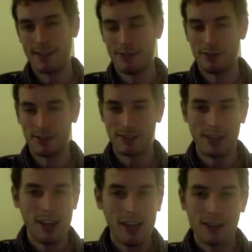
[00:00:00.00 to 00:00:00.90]
In order
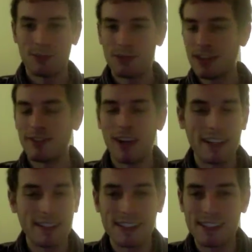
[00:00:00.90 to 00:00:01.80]
to read and write,
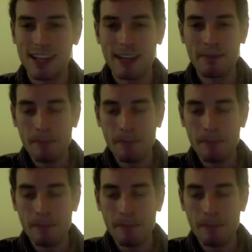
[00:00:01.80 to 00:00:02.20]
it's the same.